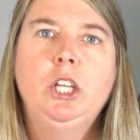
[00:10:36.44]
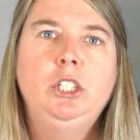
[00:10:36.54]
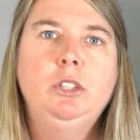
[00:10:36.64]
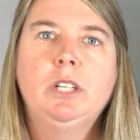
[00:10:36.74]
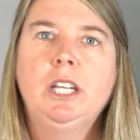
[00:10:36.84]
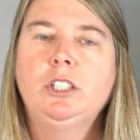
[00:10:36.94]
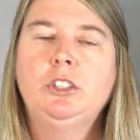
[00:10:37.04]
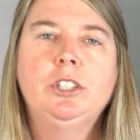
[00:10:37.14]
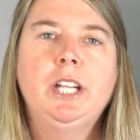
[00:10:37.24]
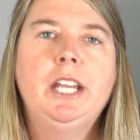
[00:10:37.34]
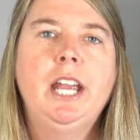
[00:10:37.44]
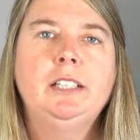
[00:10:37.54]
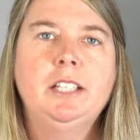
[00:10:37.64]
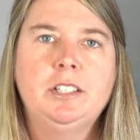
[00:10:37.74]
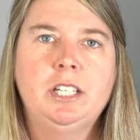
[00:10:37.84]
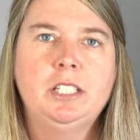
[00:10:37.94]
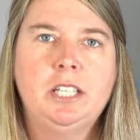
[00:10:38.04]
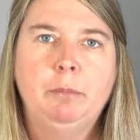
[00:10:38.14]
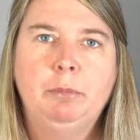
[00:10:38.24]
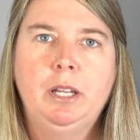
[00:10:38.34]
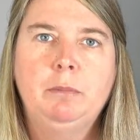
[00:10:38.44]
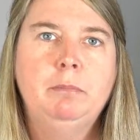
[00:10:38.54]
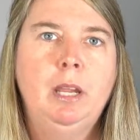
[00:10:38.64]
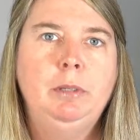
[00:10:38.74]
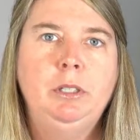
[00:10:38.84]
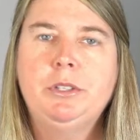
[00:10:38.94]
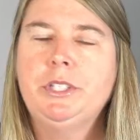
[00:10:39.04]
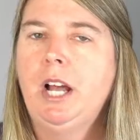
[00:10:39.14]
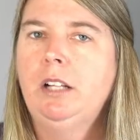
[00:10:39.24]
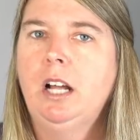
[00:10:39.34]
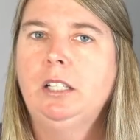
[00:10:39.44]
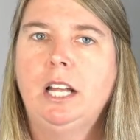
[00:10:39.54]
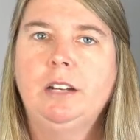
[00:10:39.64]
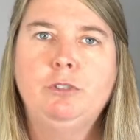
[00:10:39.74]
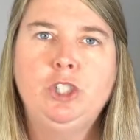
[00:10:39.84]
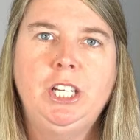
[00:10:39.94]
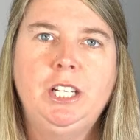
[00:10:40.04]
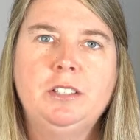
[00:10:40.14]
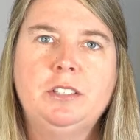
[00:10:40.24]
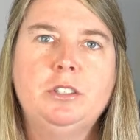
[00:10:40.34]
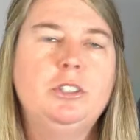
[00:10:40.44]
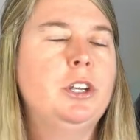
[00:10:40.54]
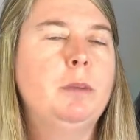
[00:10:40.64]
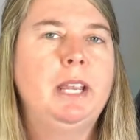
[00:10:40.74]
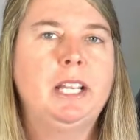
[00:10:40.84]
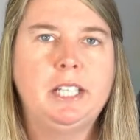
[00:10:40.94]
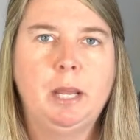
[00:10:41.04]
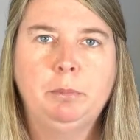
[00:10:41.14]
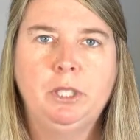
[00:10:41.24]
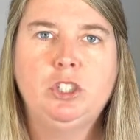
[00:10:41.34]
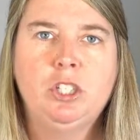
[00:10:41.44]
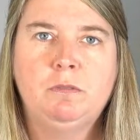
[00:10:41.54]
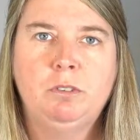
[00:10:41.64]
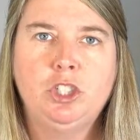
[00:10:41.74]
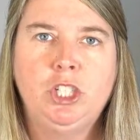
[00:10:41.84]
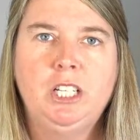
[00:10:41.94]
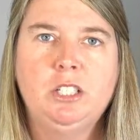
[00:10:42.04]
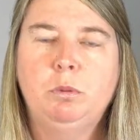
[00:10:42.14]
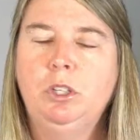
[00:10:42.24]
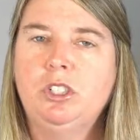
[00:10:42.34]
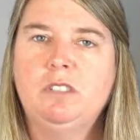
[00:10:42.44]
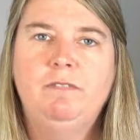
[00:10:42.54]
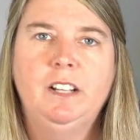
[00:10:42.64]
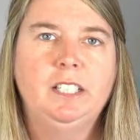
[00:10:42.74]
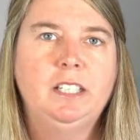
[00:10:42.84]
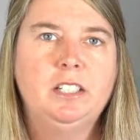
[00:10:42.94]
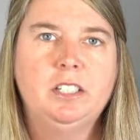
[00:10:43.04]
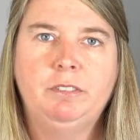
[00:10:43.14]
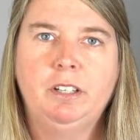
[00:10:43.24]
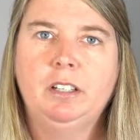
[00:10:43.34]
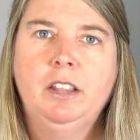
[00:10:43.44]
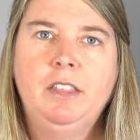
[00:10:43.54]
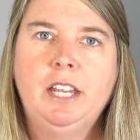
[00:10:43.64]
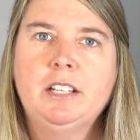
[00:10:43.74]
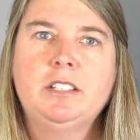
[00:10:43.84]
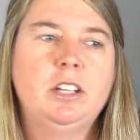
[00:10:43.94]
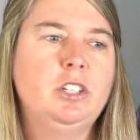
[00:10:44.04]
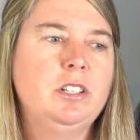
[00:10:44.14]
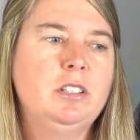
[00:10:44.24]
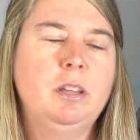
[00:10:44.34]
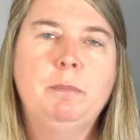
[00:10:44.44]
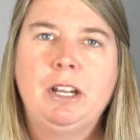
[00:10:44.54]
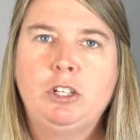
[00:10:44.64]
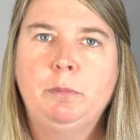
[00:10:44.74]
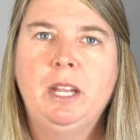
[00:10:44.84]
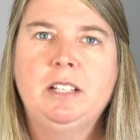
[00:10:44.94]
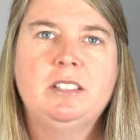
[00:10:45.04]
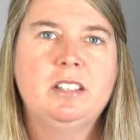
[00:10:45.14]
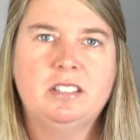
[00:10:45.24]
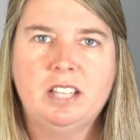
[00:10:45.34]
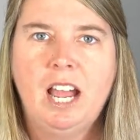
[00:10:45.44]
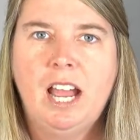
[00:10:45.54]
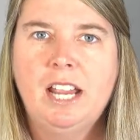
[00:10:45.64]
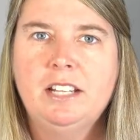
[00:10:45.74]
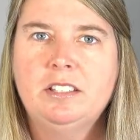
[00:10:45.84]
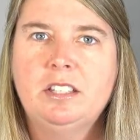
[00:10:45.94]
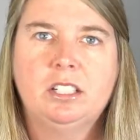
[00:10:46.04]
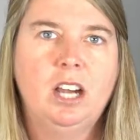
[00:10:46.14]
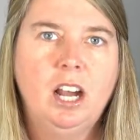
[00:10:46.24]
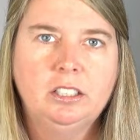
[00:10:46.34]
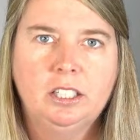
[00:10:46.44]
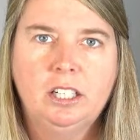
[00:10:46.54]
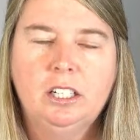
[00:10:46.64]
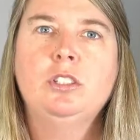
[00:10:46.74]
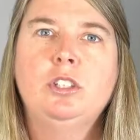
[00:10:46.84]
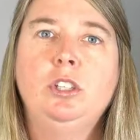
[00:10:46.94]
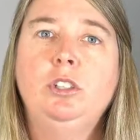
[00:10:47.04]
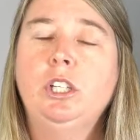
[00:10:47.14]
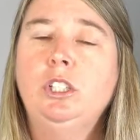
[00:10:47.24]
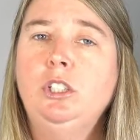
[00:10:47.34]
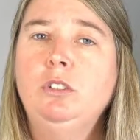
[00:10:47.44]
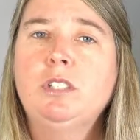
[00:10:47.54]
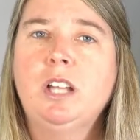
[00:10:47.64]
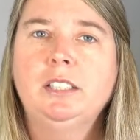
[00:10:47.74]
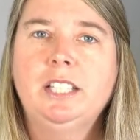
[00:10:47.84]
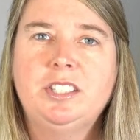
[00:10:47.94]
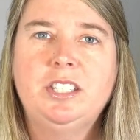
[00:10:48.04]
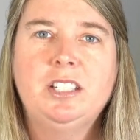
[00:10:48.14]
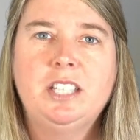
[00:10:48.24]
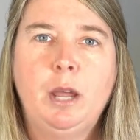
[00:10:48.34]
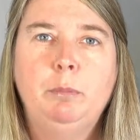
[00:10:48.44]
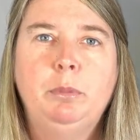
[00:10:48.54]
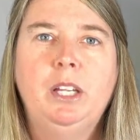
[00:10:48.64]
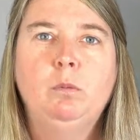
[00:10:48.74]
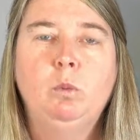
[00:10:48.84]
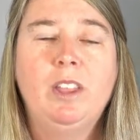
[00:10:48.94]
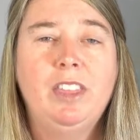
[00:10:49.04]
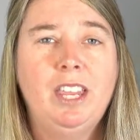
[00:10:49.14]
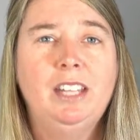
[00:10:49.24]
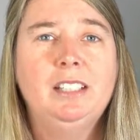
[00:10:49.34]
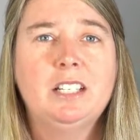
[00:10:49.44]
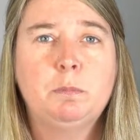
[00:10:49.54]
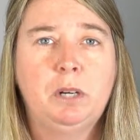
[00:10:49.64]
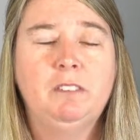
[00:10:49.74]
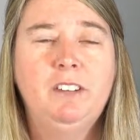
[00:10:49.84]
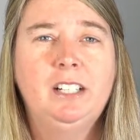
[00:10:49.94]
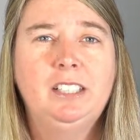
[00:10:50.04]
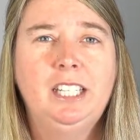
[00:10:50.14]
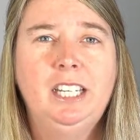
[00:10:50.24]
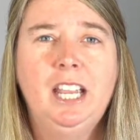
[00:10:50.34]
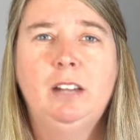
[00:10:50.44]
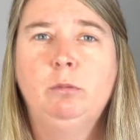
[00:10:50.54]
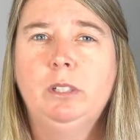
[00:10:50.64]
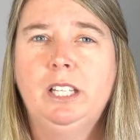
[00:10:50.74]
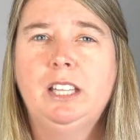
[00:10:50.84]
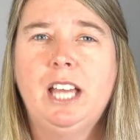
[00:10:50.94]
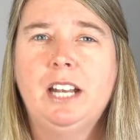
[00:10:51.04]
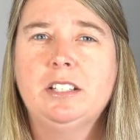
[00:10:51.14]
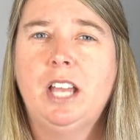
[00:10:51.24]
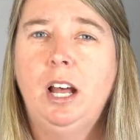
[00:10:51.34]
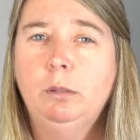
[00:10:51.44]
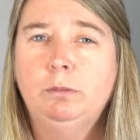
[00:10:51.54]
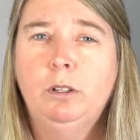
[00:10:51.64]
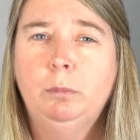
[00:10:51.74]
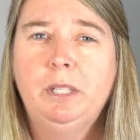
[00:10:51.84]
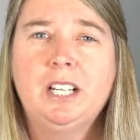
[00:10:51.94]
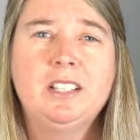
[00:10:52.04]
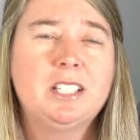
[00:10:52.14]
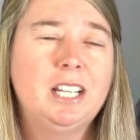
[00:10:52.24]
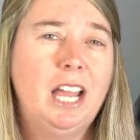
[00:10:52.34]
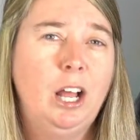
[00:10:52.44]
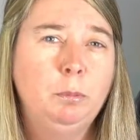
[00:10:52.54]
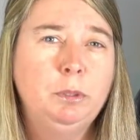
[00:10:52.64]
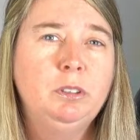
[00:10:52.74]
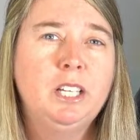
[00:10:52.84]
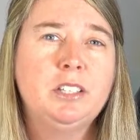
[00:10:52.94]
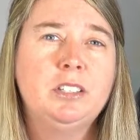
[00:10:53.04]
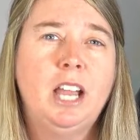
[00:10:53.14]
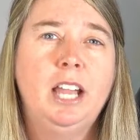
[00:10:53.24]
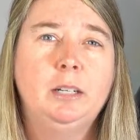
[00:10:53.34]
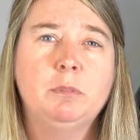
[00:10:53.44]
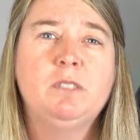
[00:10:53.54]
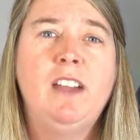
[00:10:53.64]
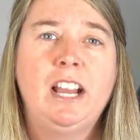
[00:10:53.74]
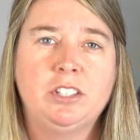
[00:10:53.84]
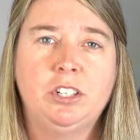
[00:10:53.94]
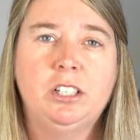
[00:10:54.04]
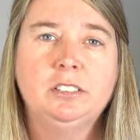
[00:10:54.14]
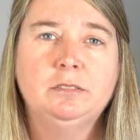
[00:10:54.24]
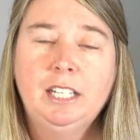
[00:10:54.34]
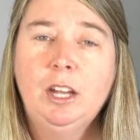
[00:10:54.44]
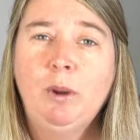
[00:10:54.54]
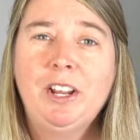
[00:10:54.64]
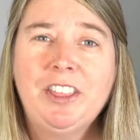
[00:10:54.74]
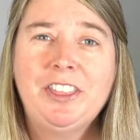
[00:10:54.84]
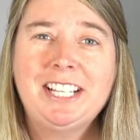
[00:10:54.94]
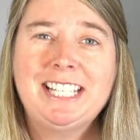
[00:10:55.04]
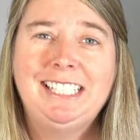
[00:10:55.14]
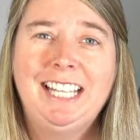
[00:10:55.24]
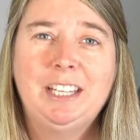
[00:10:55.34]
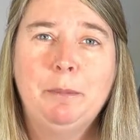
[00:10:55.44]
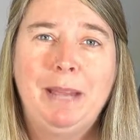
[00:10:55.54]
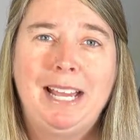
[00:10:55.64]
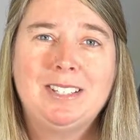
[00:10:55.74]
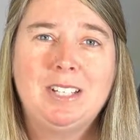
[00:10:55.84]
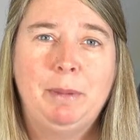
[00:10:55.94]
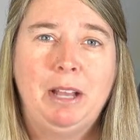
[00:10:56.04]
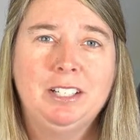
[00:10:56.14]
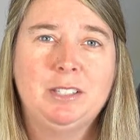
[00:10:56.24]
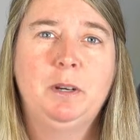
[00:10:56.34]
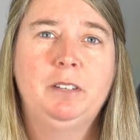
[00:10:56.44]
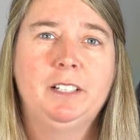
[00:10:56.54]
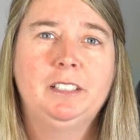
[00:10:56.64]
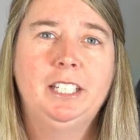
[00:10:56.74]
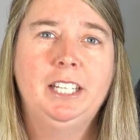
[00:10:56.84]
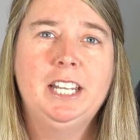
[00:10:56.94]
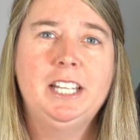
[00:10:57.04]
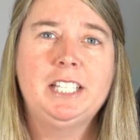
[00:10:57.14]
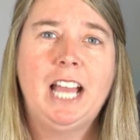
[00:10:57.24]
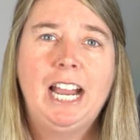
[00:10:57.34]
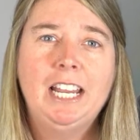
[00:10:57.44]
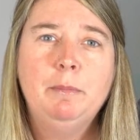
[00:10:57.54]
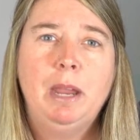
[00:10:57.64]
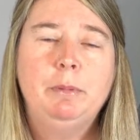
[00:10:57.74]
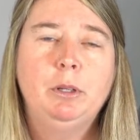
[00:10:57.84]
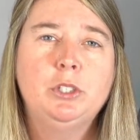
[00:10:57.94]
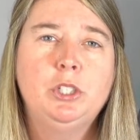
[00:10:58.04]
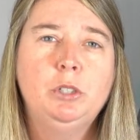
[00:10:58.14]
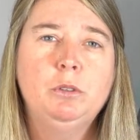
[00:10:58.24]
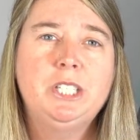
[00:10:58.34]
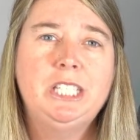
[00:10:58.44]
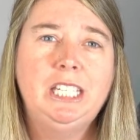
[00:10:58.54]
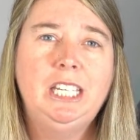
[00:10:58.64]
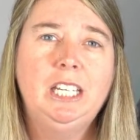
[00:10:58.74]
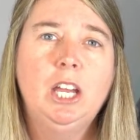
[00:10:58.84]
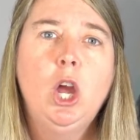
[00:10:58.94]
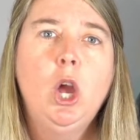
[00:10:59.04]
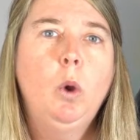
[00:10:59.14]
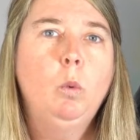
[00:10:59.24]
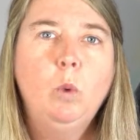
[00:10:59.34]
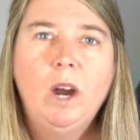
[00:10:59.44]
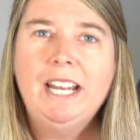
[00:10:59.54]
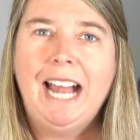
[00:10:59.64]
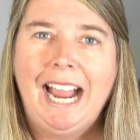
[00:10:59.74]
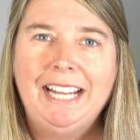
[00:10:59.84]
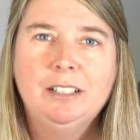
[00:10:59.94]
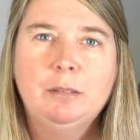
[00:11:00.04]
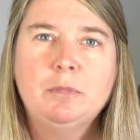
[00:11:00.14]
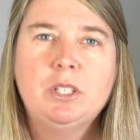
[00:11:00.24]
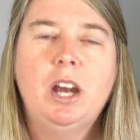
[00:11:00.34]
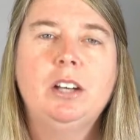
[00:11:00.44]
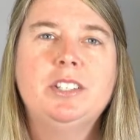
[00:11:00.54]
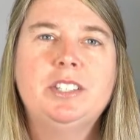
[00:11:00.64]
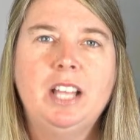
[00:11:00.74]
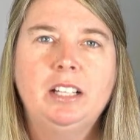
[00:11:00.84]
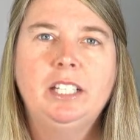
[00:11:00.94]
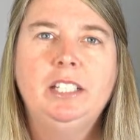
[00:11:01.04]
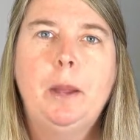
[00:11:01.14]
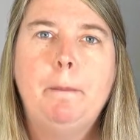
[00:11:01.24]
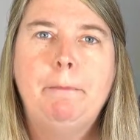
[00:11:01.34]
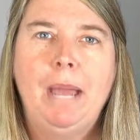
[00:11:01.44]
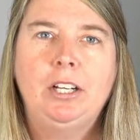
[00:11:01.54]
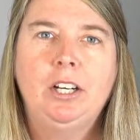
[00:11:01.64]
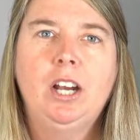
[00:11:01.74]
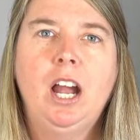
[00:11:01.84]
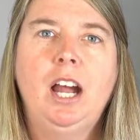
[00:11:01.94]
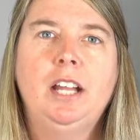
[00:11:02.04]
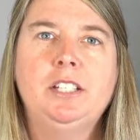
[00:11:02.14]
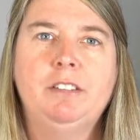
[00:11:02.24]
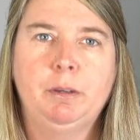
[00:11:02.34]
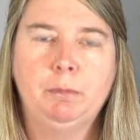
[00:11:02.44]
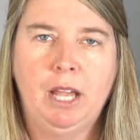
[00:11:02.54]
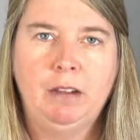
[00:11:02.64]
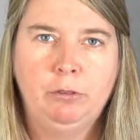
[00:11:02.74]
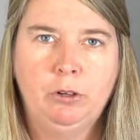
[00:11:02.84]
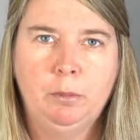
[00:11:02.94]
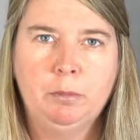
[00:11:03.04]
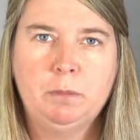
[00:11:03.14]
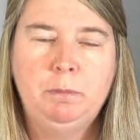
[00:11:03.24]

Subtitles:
You can create a listing template. Maybe you sell a lot of jeans, so you can make a template just for jeans where you just fill in the different things such as the measurements, the size, the color. So you can use a listing template within List Perfectly, and really that is helpful because it's going to help you list items faster. Now, one of the things I like the best about List Perfectly is I am able to see what items are selling better on different platforms.